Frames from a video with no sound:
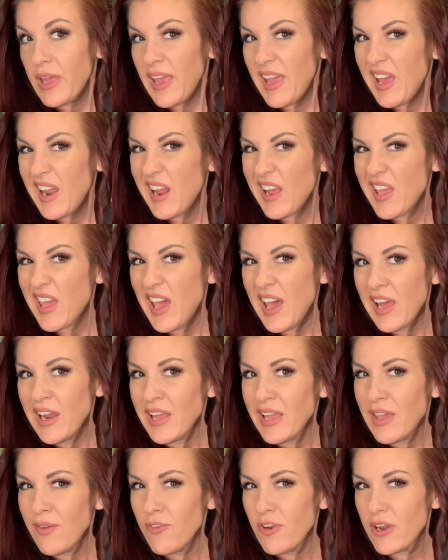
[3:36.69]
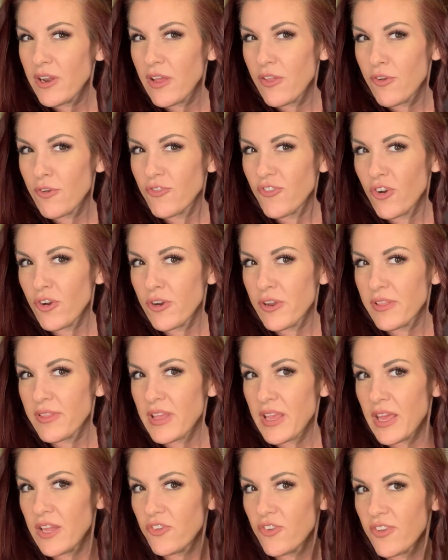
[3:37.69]
and I kind of give it another turn at the
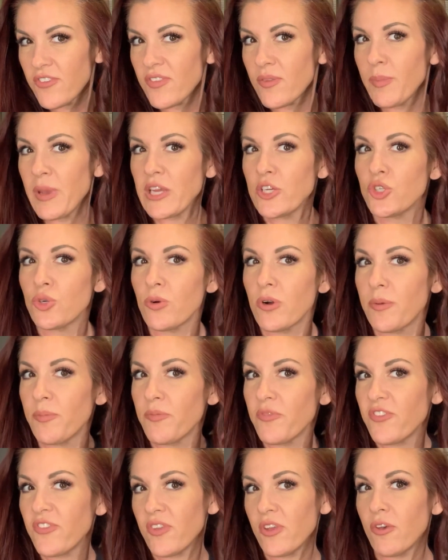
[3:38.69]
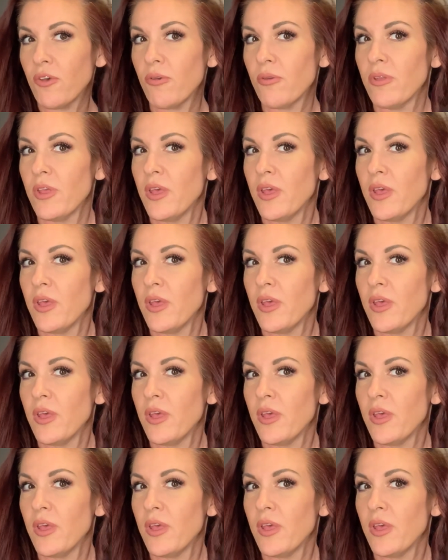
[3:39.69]
end just to make sure I'm still,